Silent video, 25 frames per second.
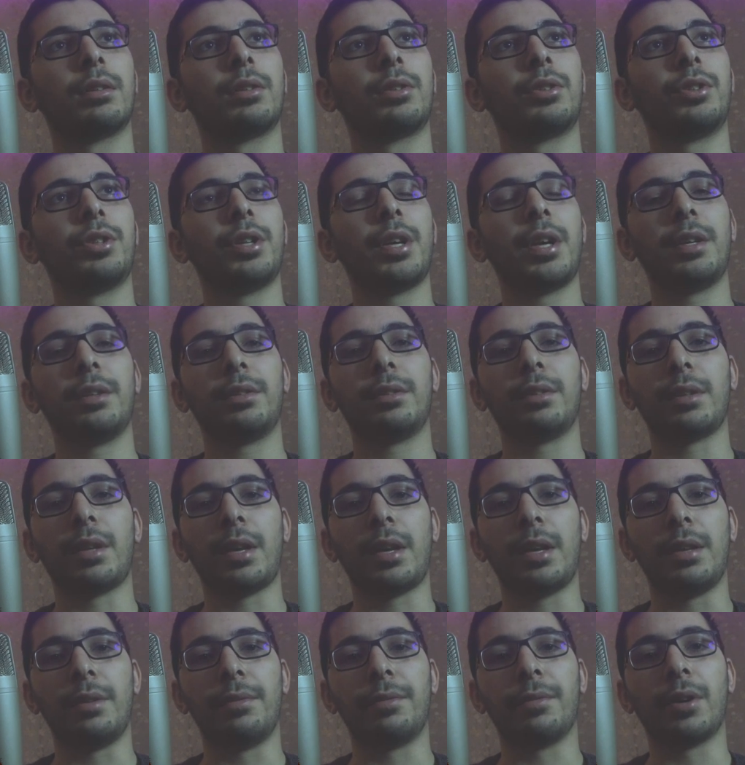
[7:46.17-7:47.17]
create
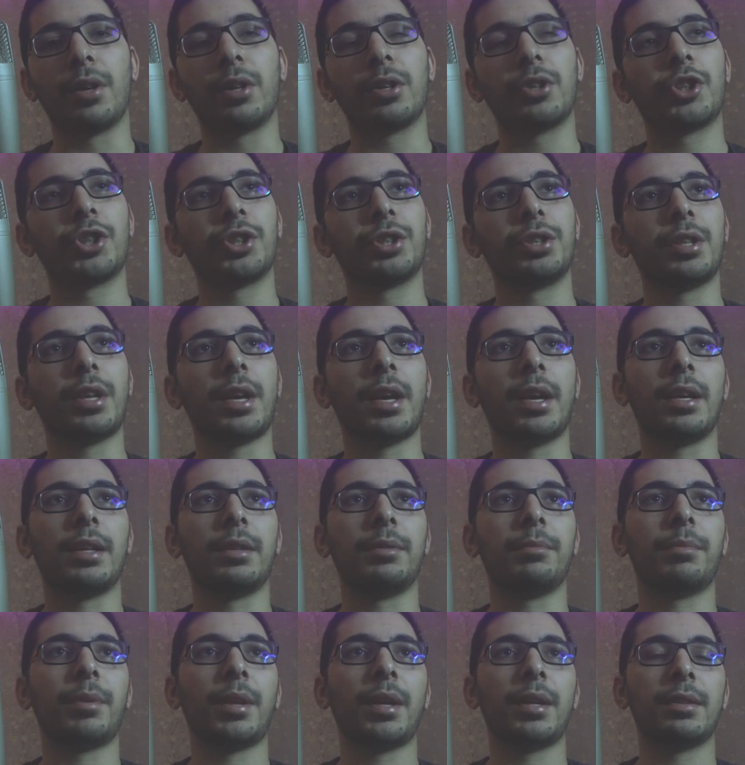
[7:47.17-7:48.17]
a function
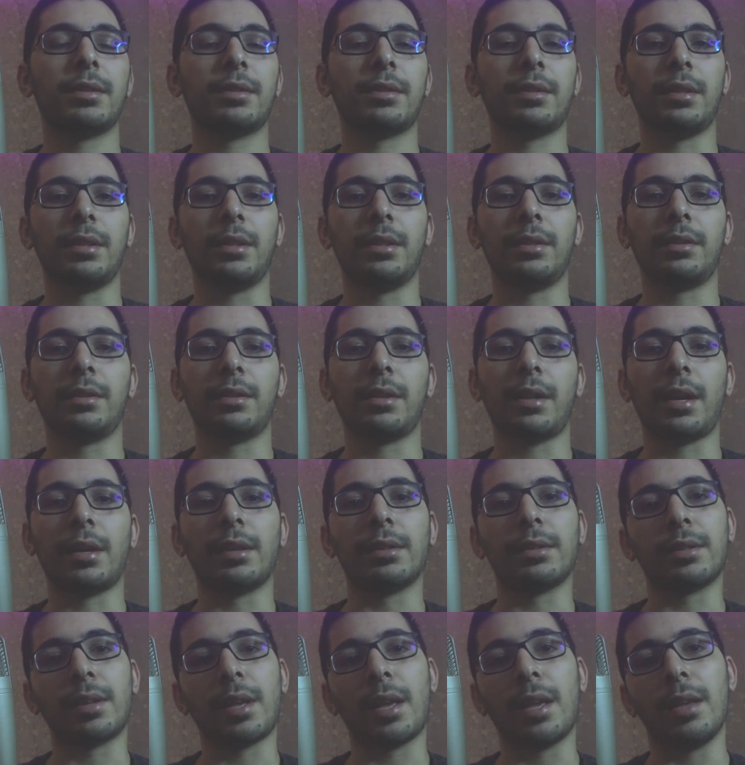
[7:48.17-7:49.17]
and pass it
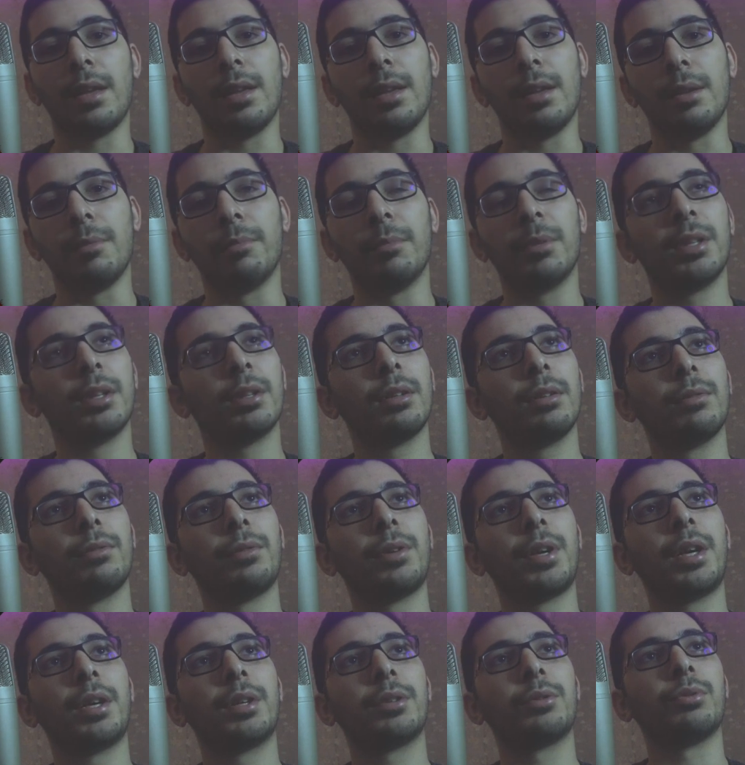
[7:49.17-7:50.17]
as a
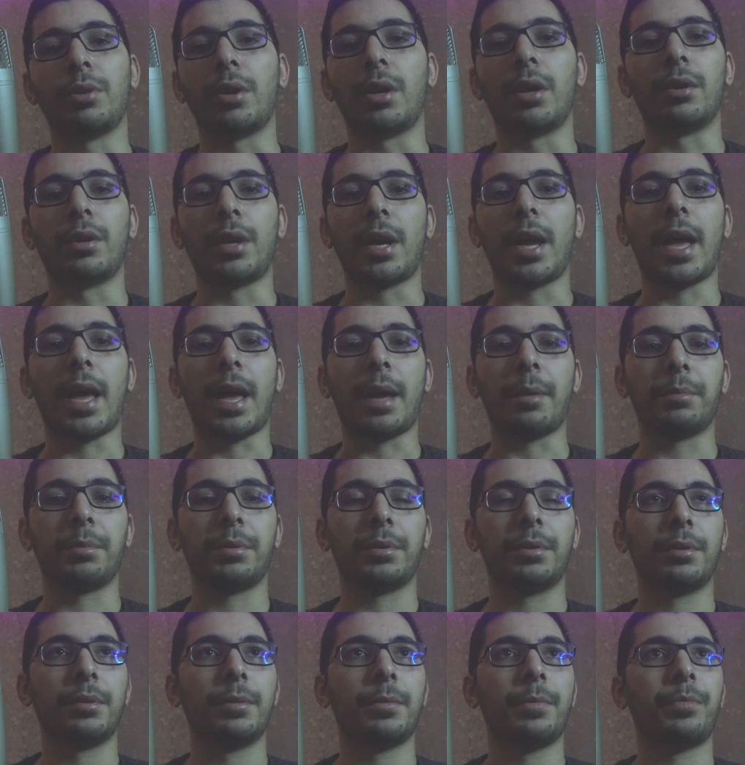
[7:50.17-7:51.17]
middleware to our app.
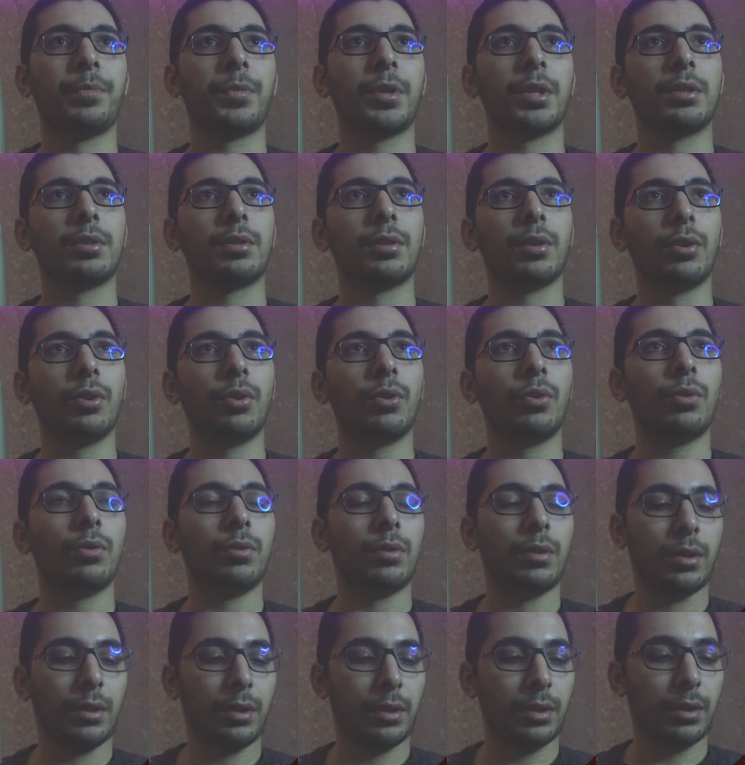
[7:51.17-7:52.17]

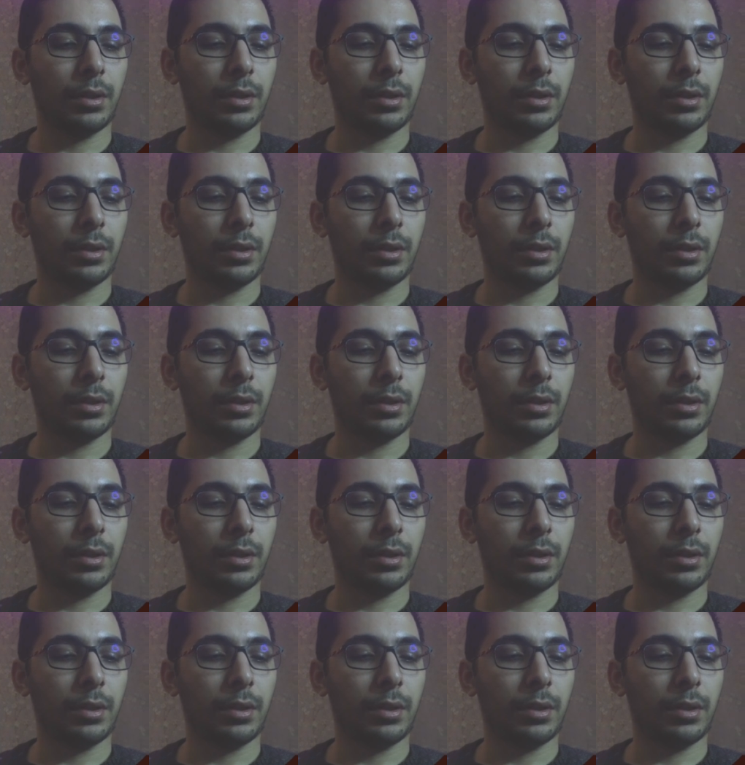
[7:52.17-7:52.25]
So